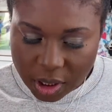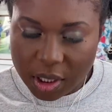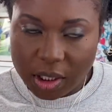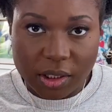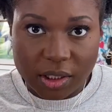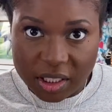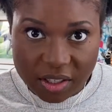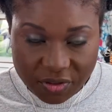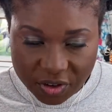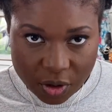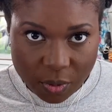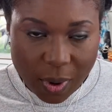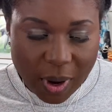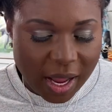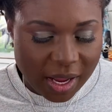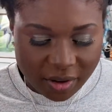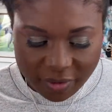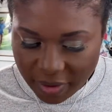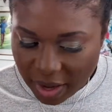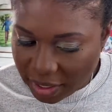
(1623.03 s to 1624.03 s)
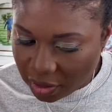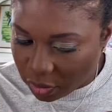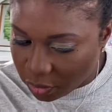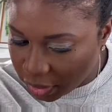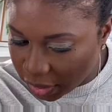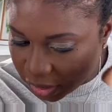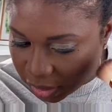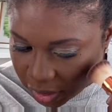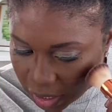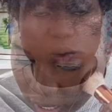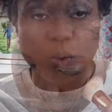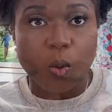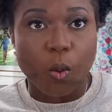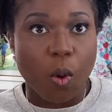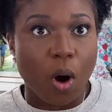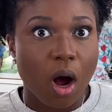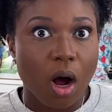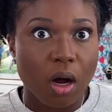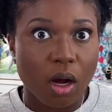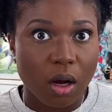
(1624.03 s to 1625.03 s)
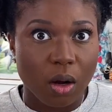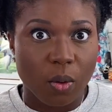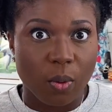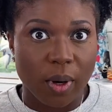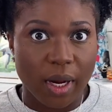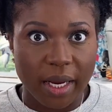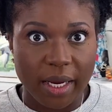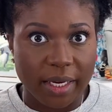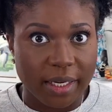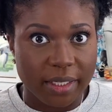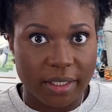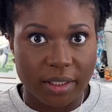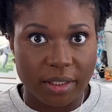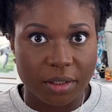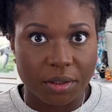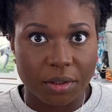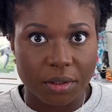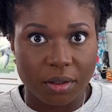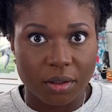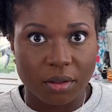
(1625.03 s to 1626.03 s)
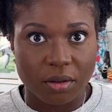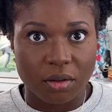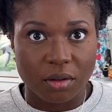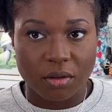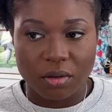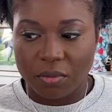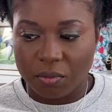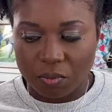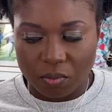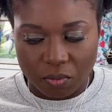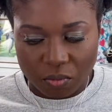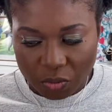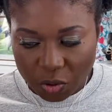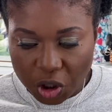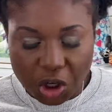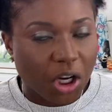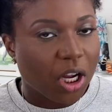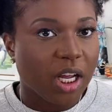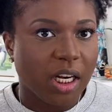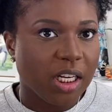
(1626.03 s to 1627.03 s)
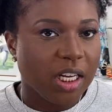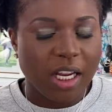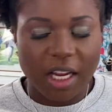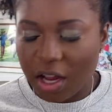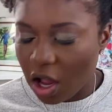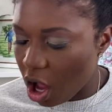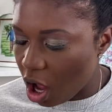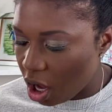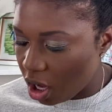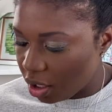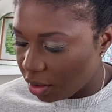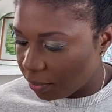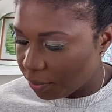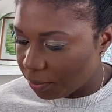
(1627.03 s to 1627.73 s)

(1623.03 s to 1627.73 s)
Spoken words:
leave your wife. I don't get it. Walk away. You're gonna get caught.